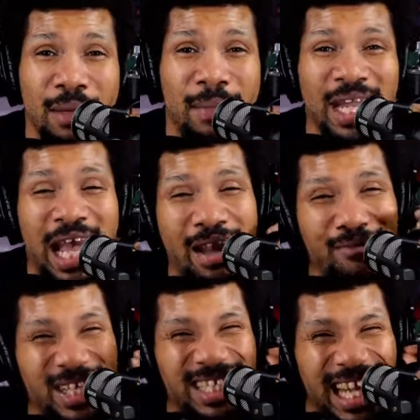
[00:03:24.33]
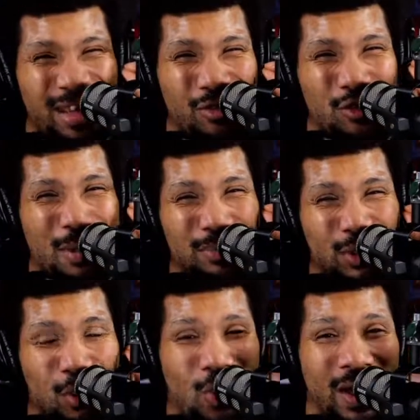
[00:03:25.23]
you might not have the Dele
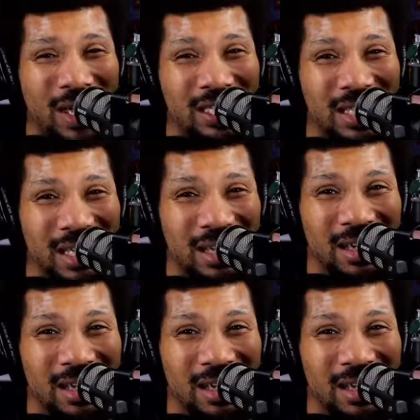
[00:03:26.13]
Creme's quality,